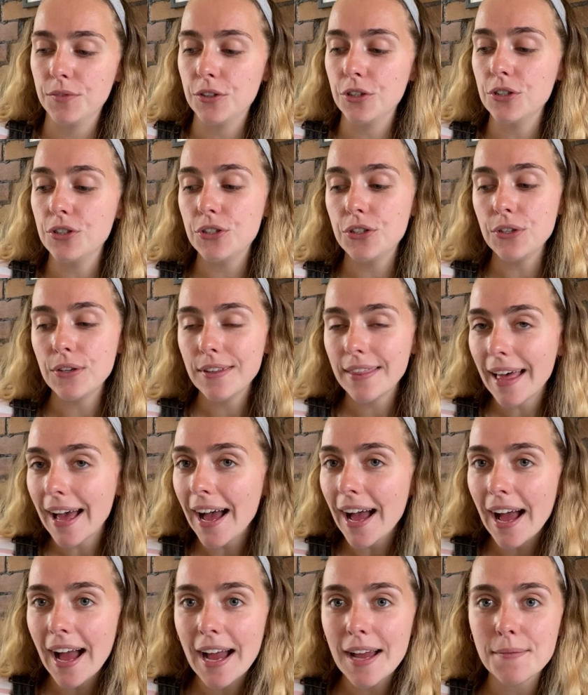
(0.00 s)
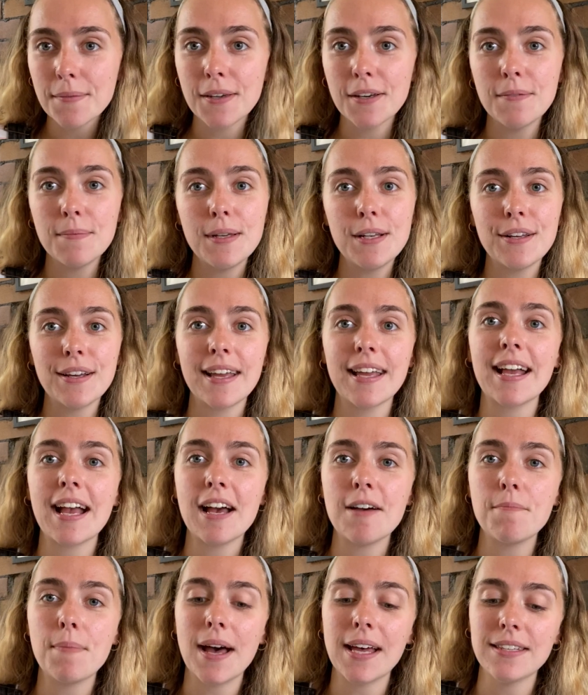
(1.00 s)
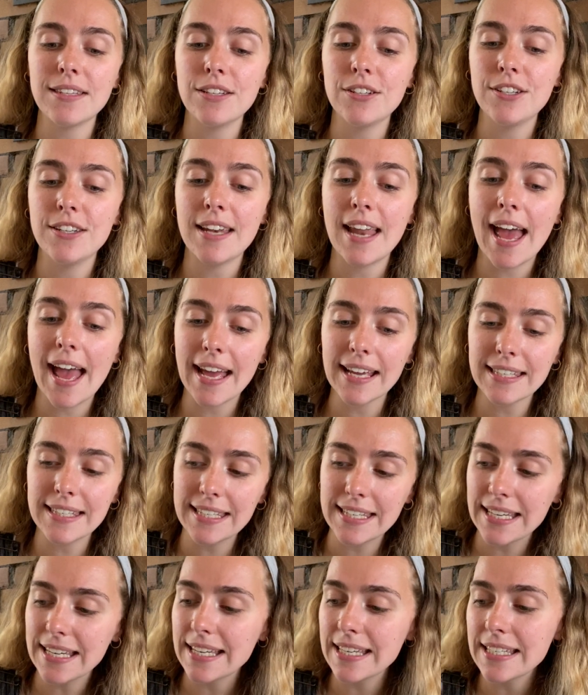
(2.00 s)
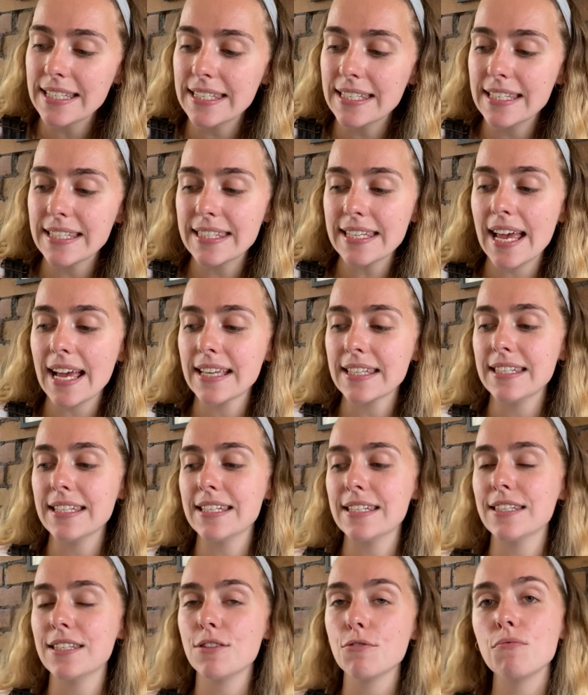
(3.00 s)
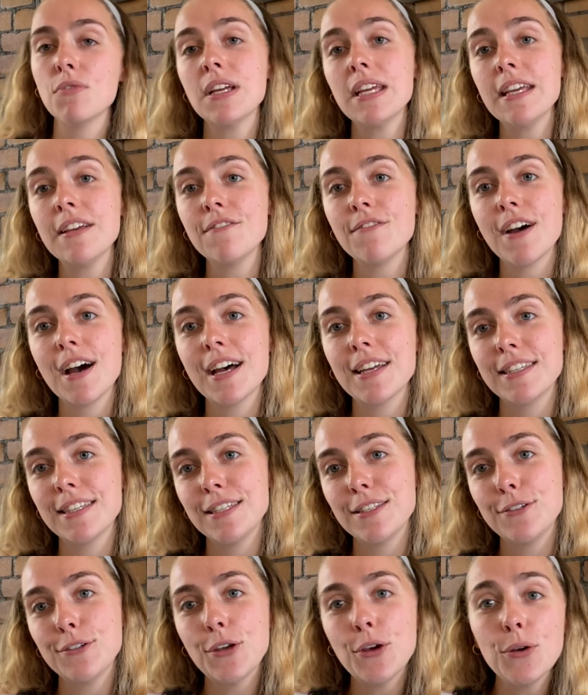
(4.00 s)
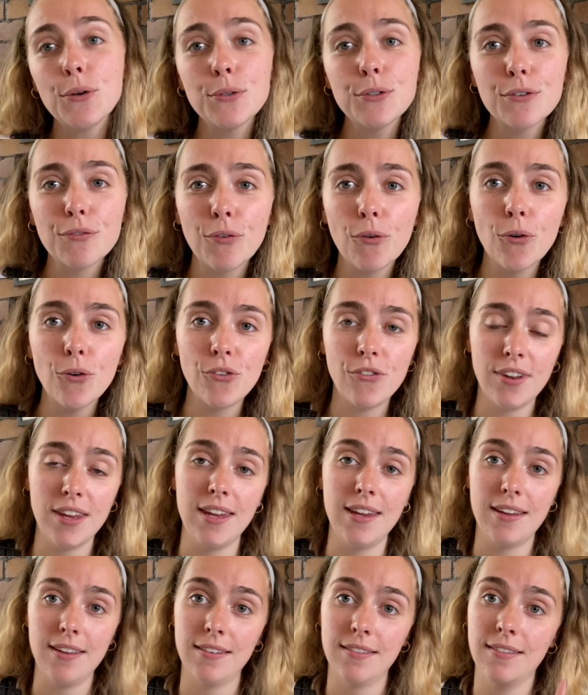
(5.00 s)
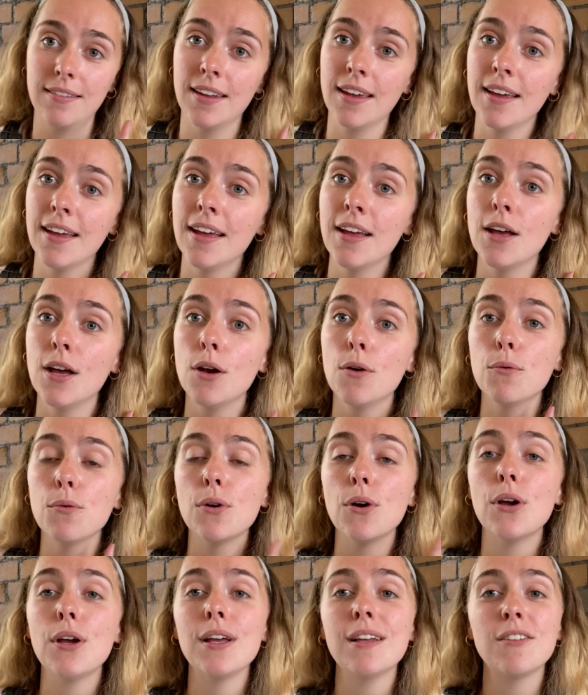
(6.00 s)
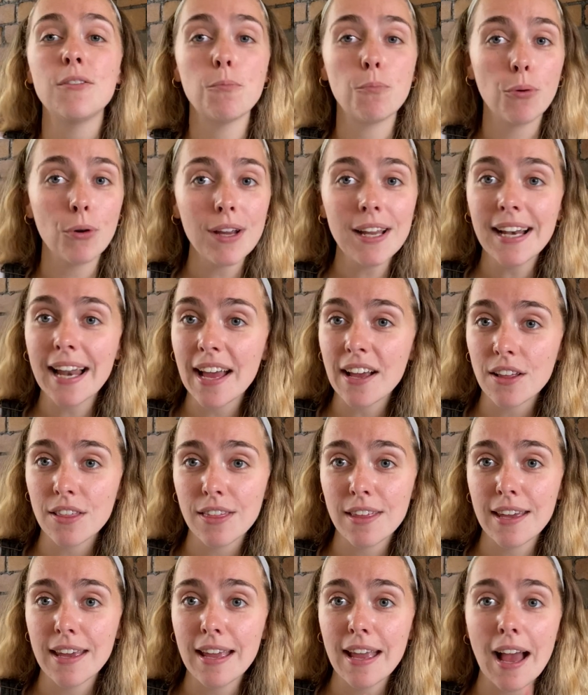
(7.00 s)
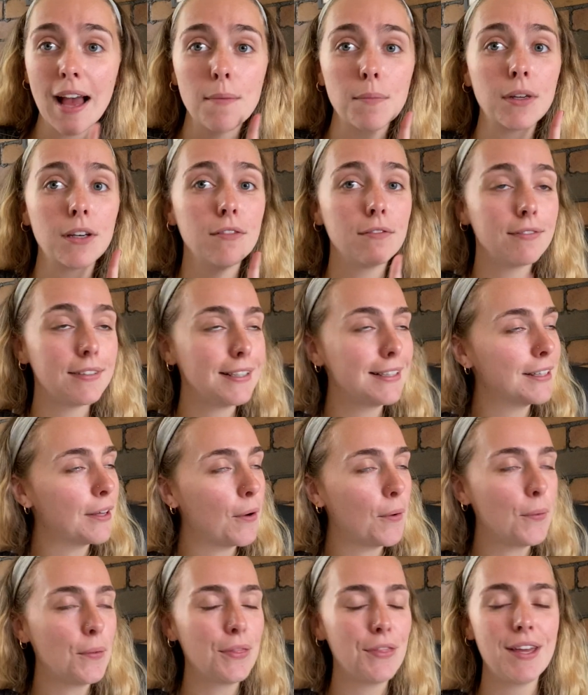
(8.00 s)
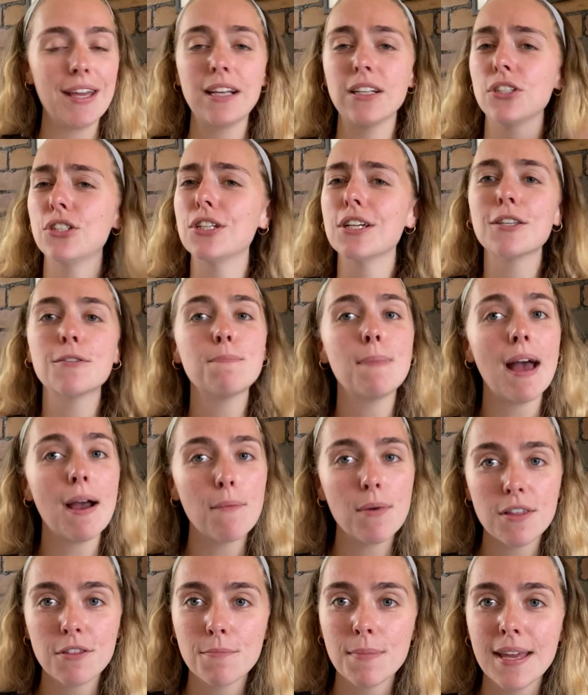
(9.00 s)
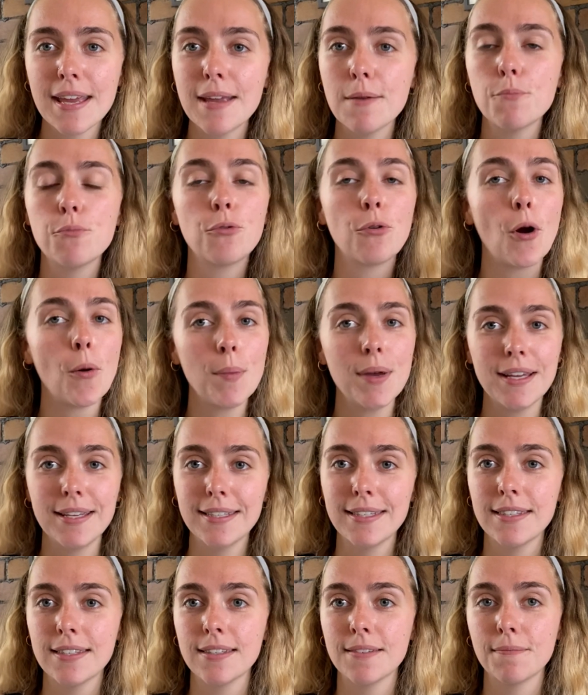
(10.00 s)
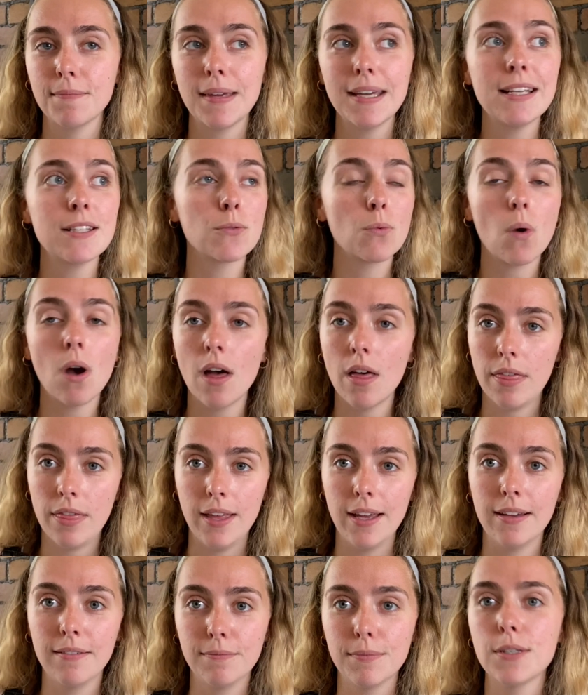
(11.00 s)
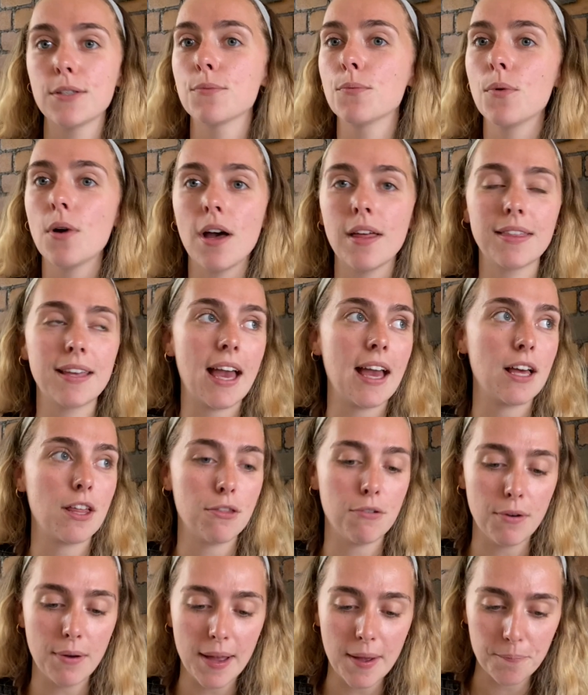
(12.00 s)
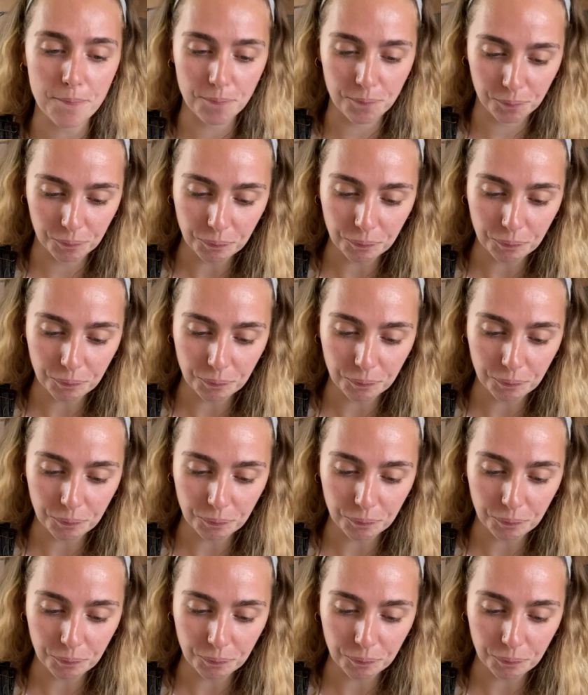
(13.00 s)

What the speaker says: To do that, I'm going to be looking at a passage in Exodus. It's Exodus 3, verses 2 to 14. It's pretty lengthy. I'm going to read the whole thing. Just bear with me. Promise it's worth it. It's worth getting through it.